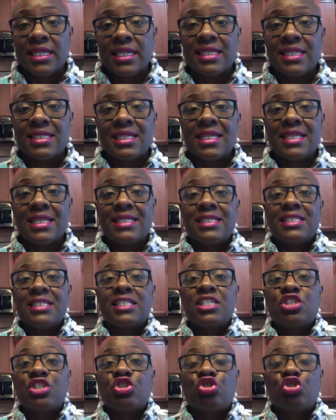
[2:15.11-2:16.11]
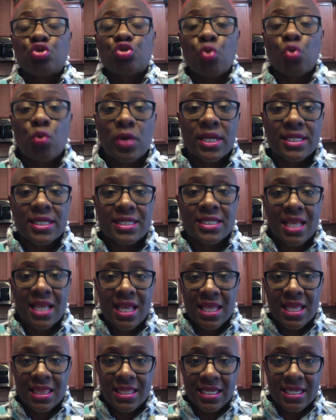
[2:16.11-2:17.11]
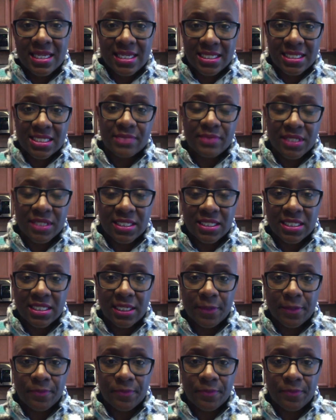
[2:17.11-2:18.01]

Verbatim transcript: is it destroys the intimacy.